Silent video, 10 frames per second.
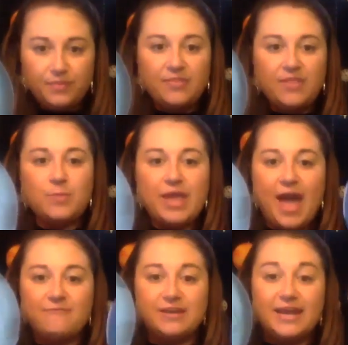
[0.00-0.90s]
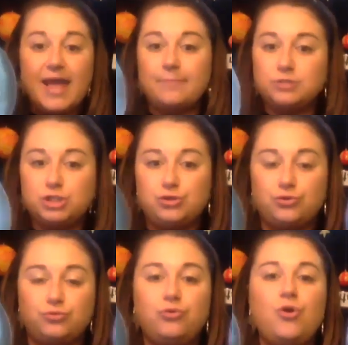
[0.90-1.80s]
And then we have
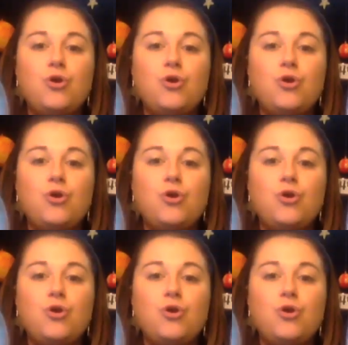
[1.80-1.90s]
Neptune,